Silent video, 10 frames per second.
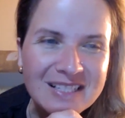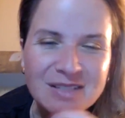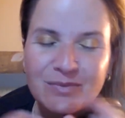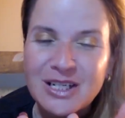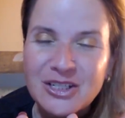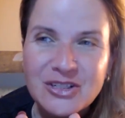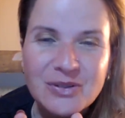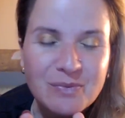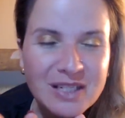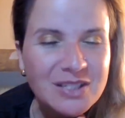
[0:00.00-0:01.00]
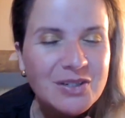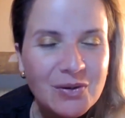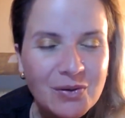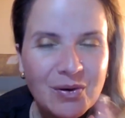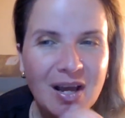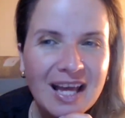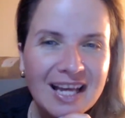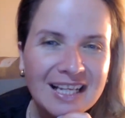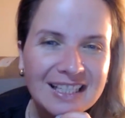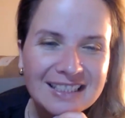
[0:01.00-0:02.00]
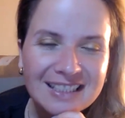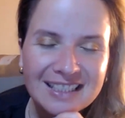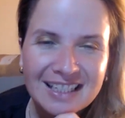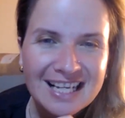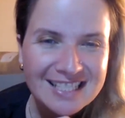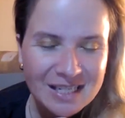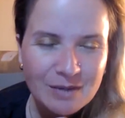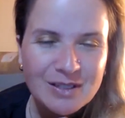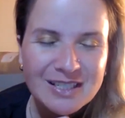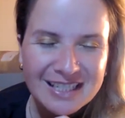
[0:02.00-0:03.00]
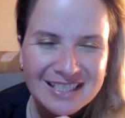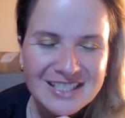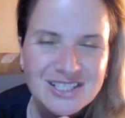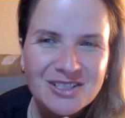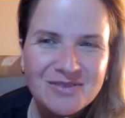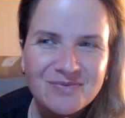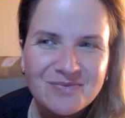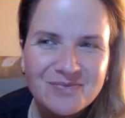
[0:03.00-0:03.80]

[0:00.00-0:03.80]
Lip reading: it's a pleasure to meet you and let's keep in touch.